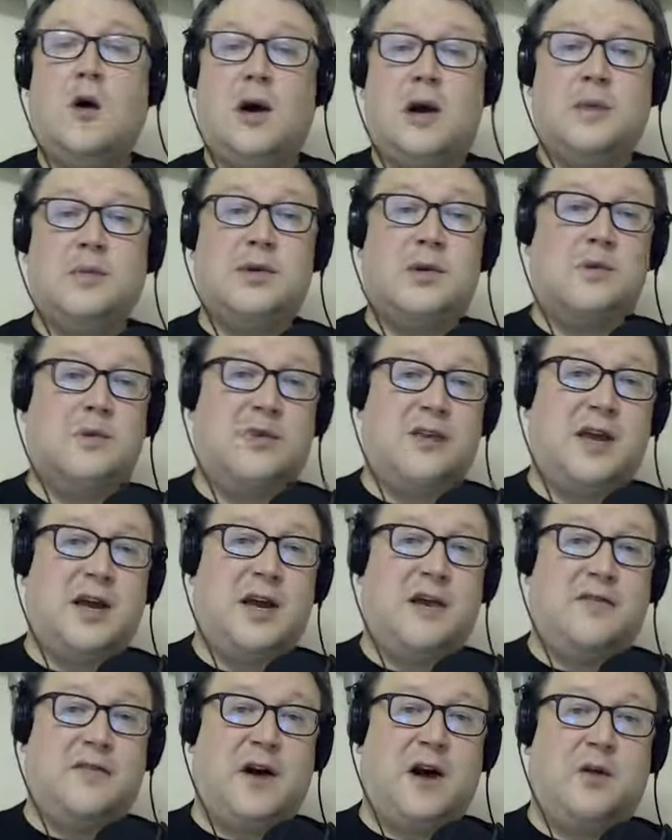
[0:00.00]
Oh, I am done with
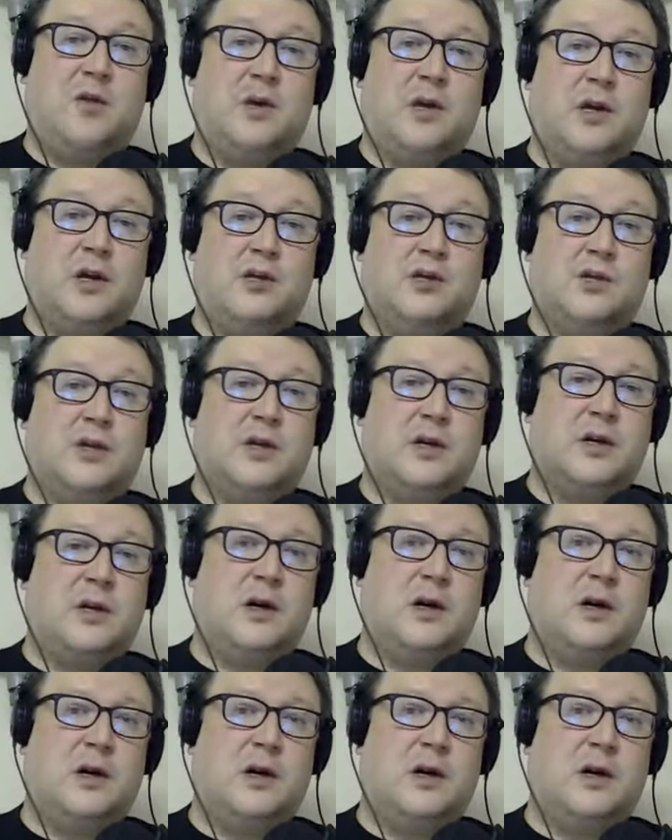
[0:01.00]
the AFI 100.